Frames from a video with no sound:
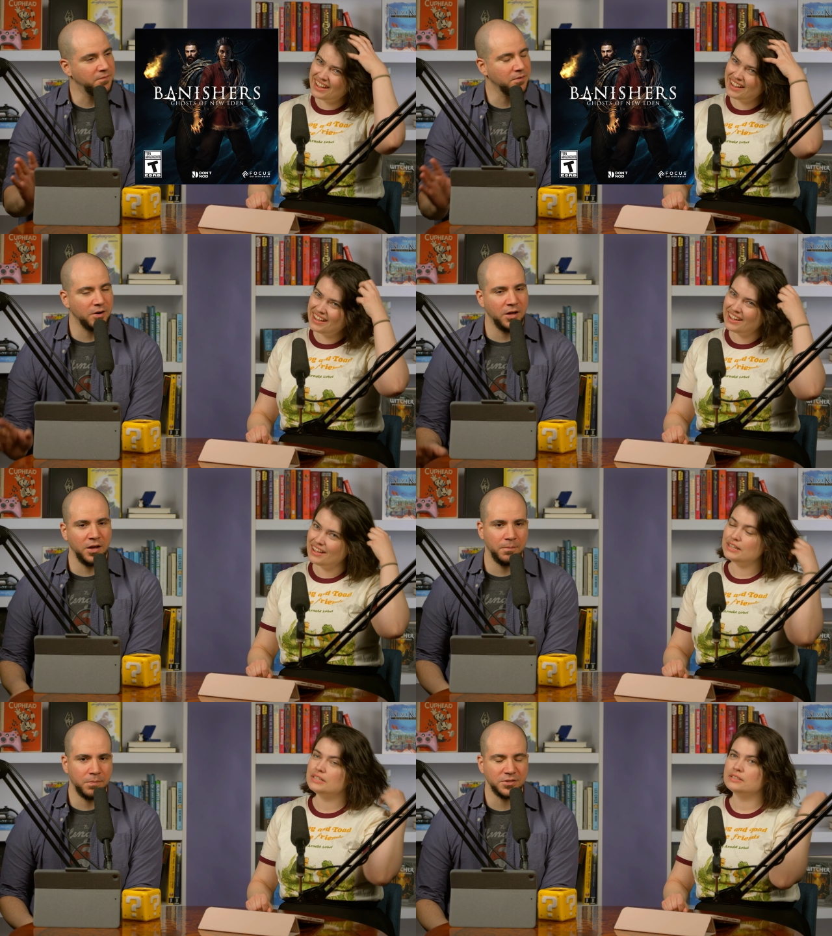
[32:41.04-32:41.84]
Speaker 1: for
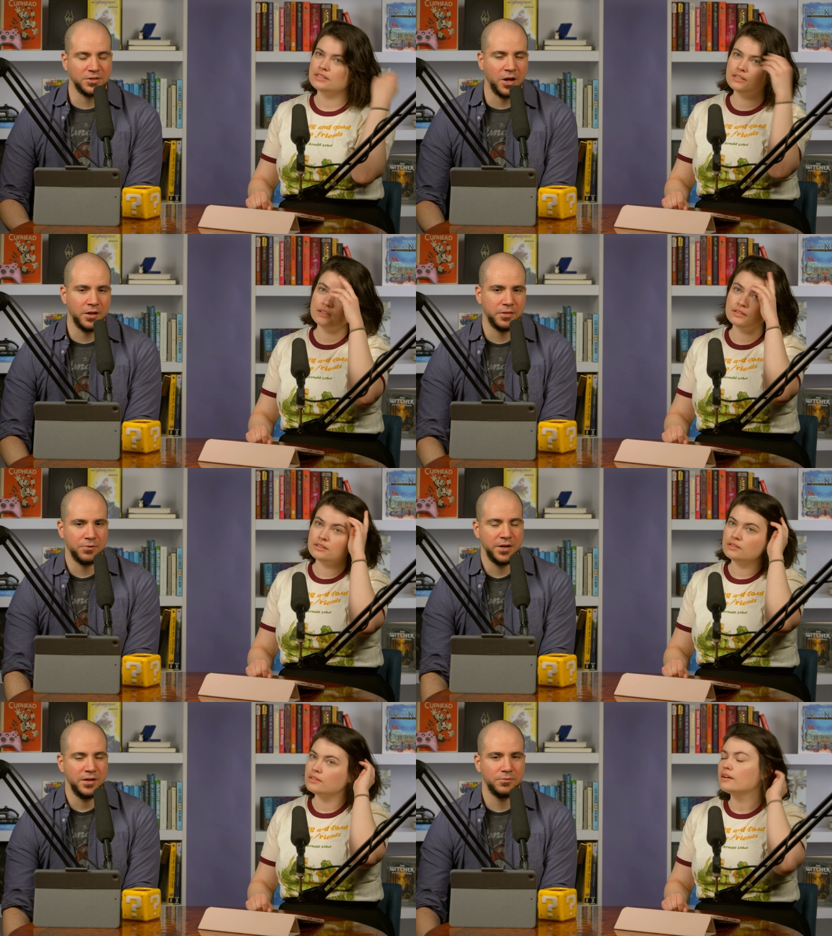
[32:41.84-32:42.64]
uh, Persona
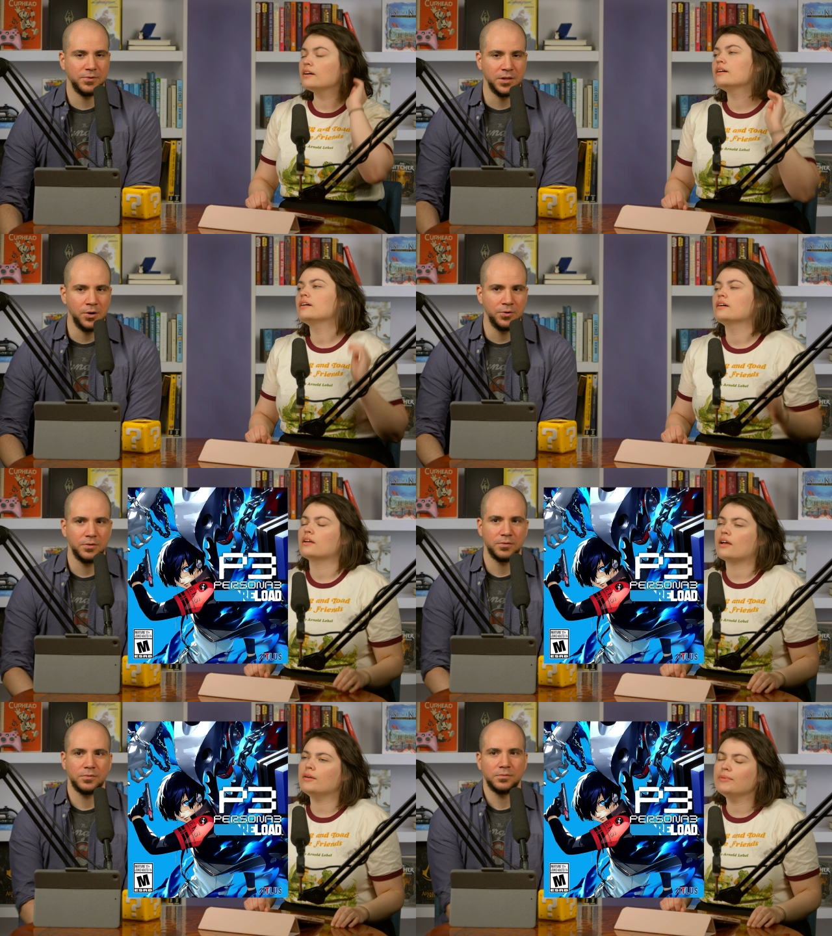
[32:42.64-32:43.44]
Three Reload?
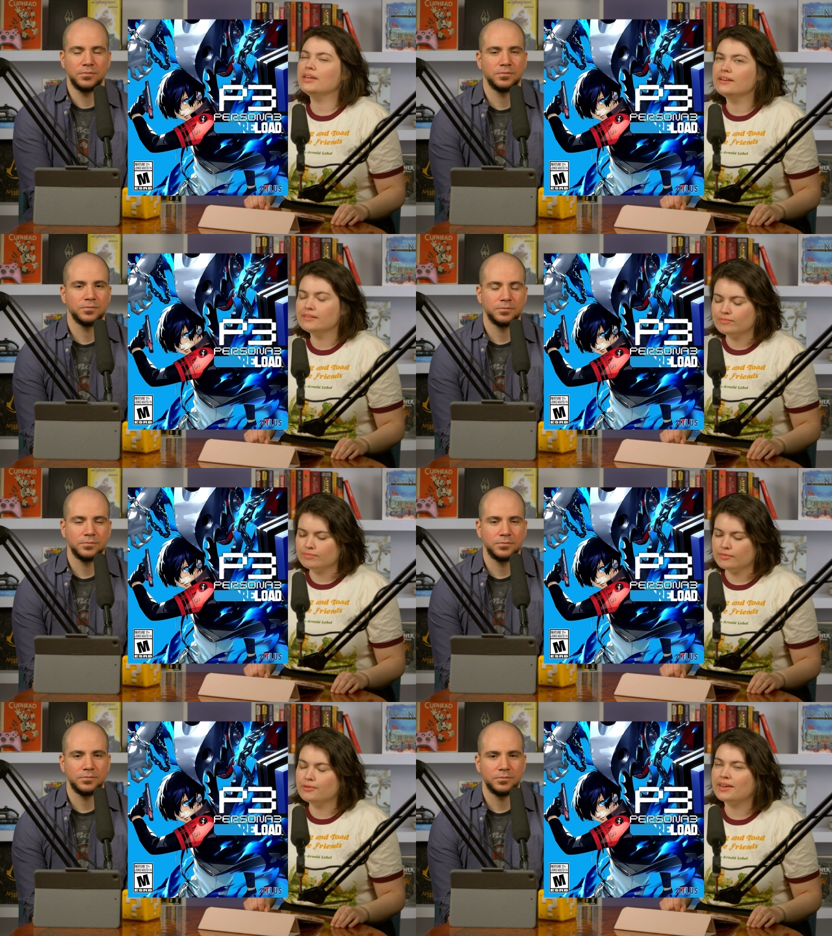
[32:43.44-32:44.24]
I mean,
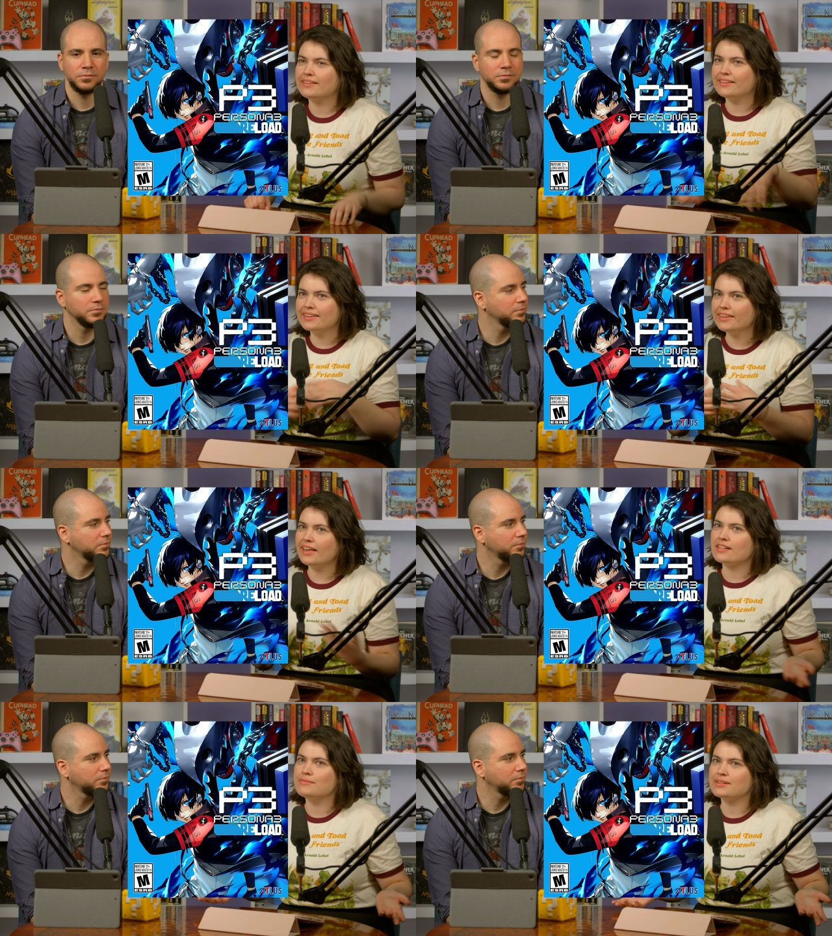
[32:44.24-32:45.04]
Speaker 2: okay, like
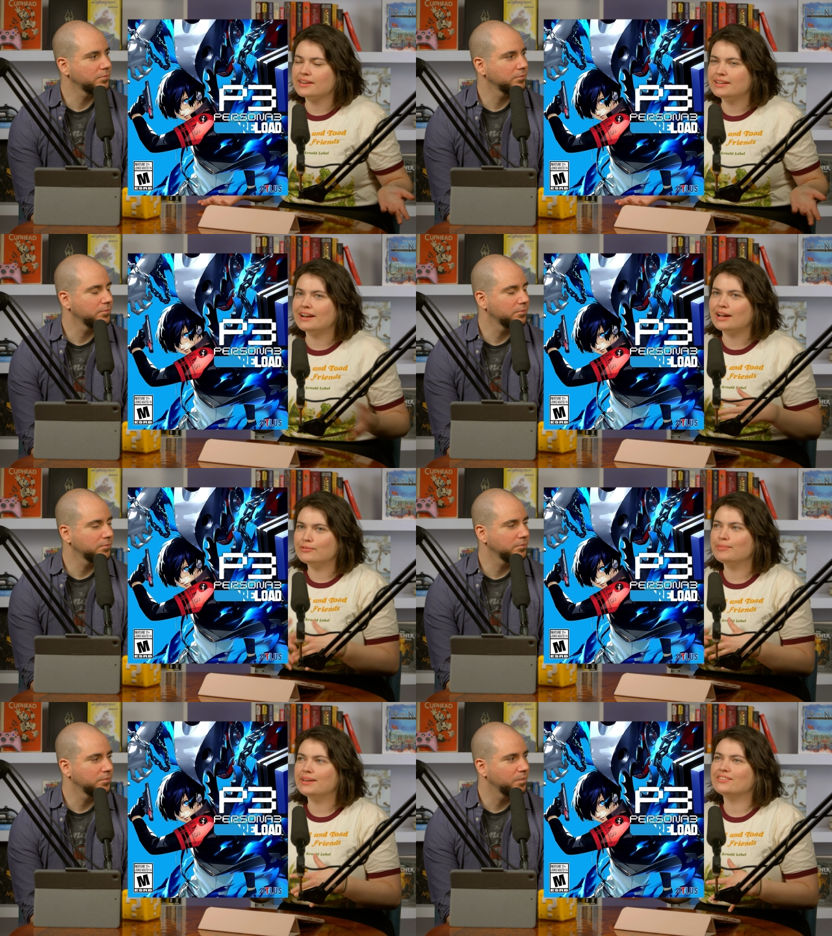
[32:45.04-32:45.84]
yes, I'm excited. I
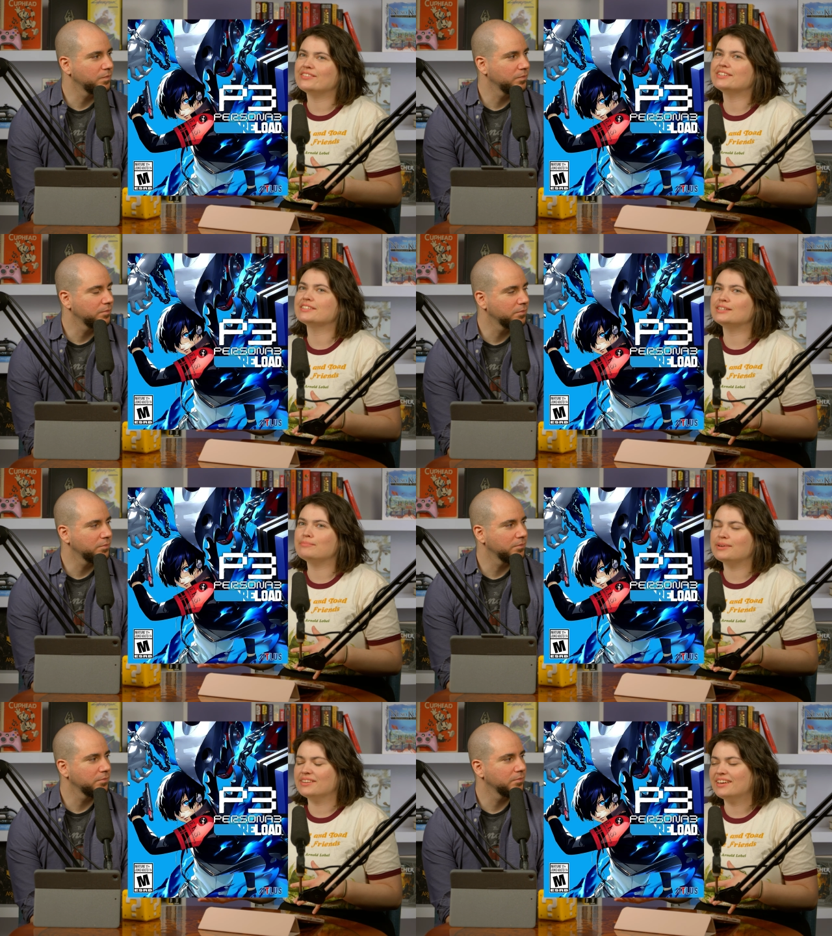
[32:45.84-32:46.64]
will play it eventually,
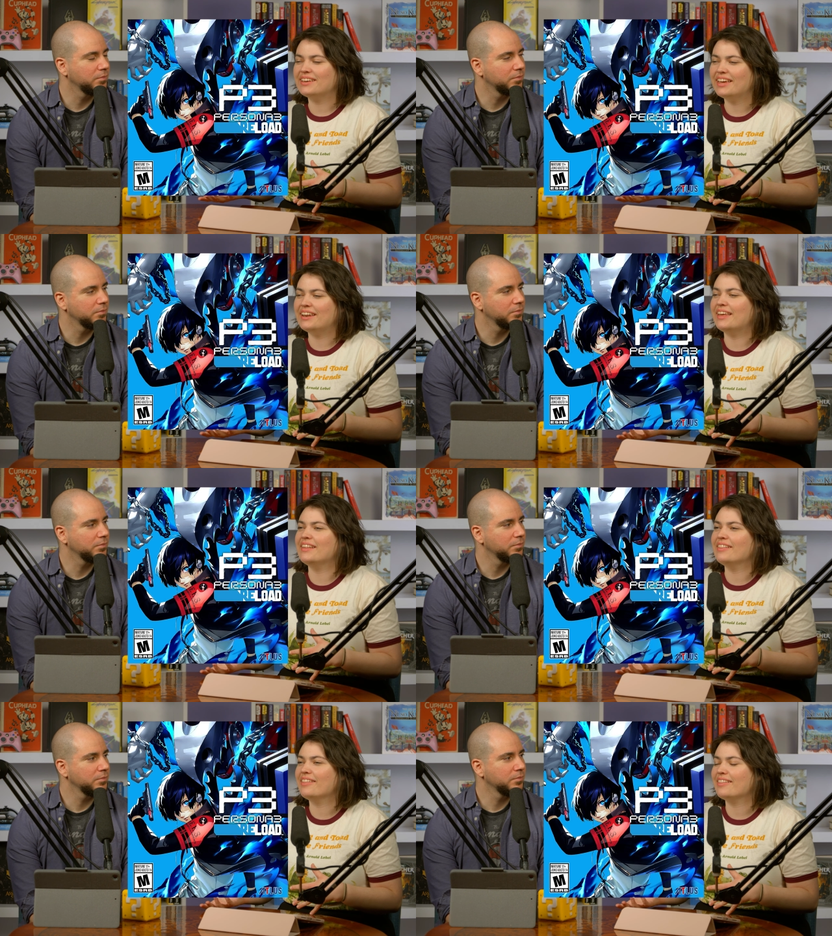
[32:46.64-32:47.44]
but like it
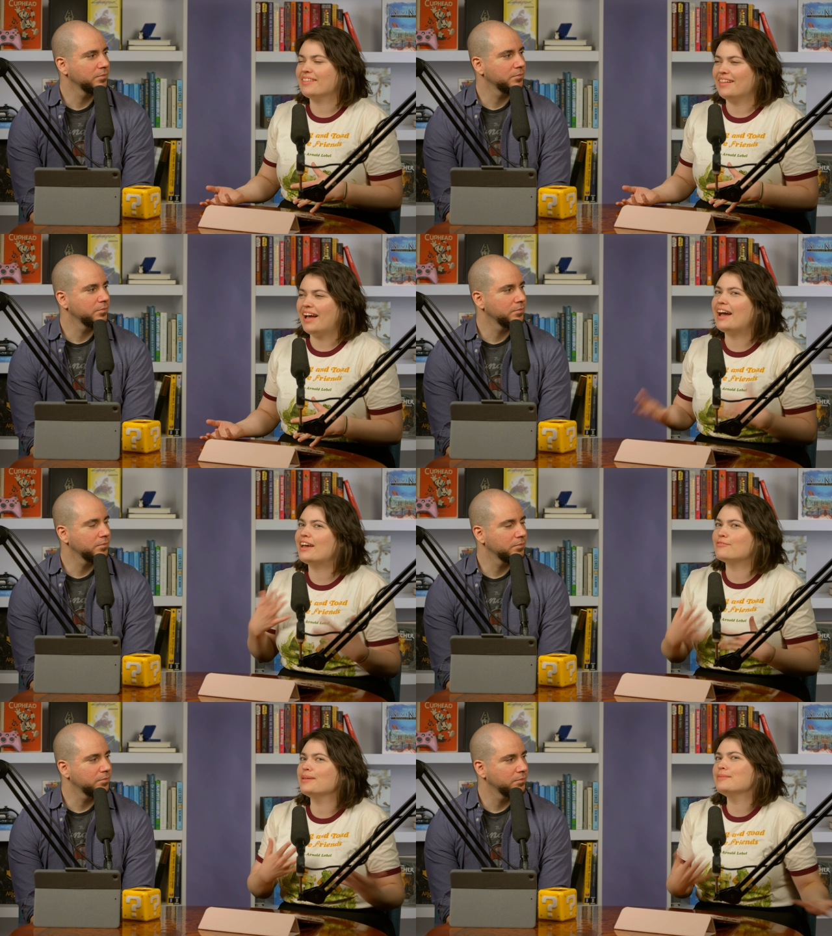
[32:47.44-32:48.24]
is, I
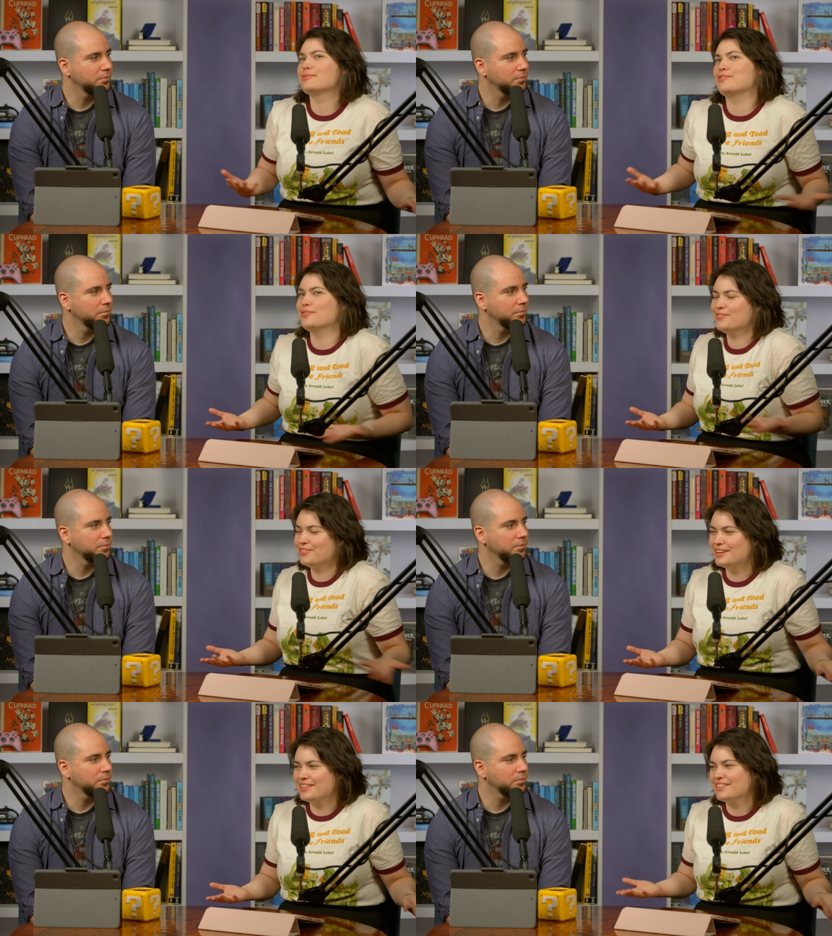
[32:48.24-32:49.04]
have played Persona
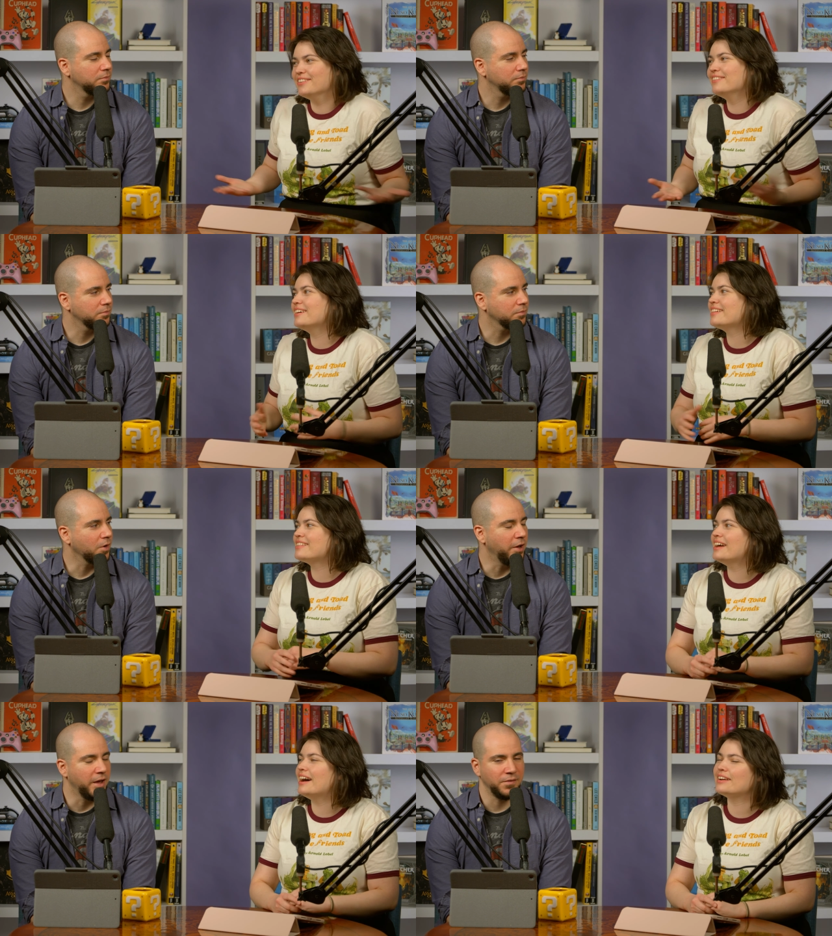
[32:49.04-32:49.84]
Three, so
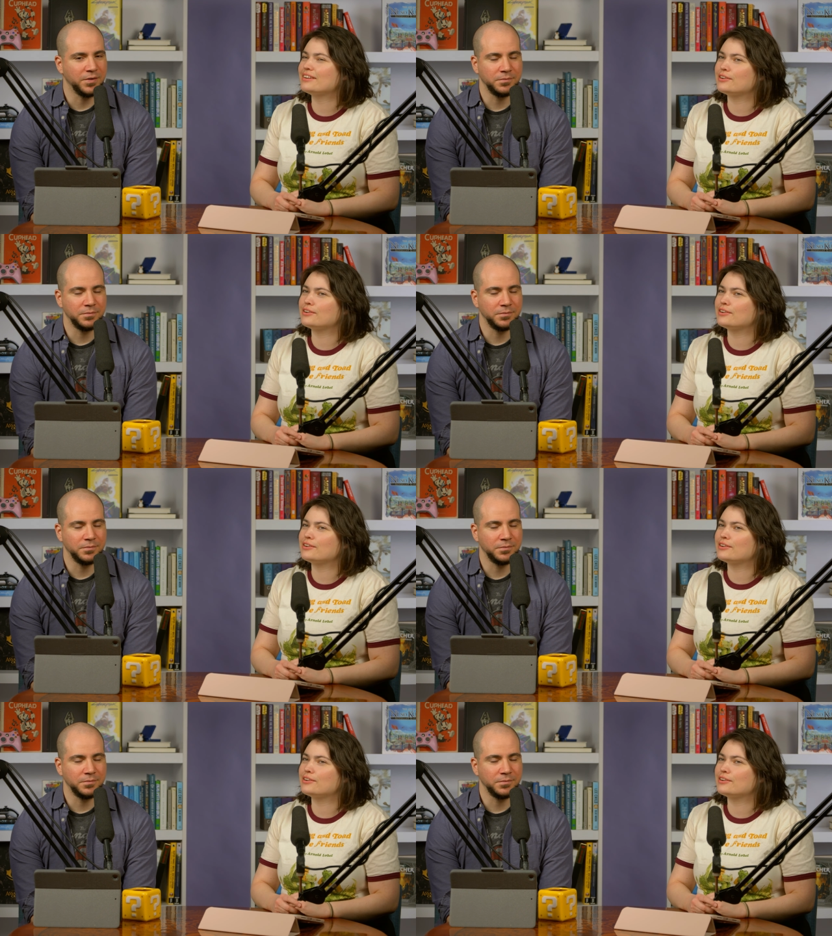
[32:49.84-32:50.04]
it's not